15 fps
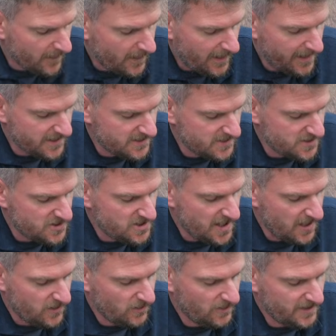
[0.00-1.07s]
I need to just
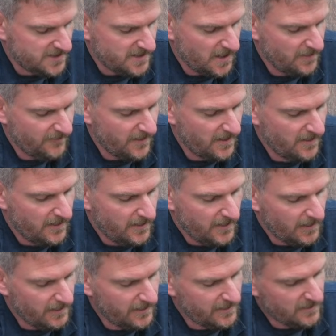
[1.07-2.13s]
check all this over
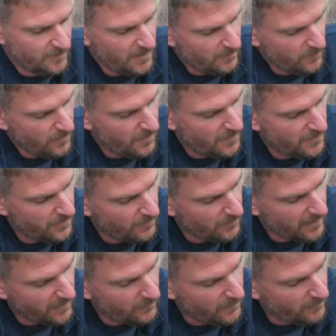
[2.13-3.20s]
a little bit more
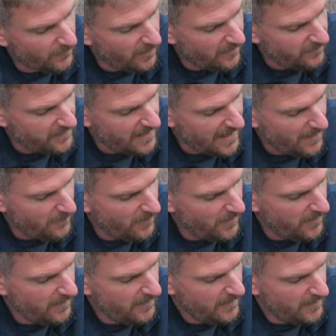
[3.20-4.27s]
thoroughly when we're off
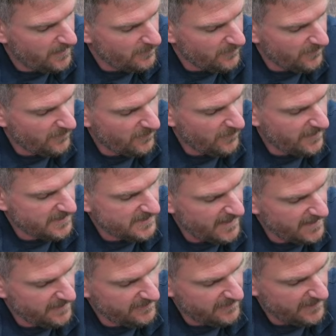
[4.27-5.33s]
camera before I
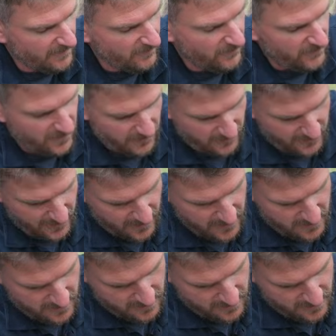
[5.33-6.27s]
take it out shooting,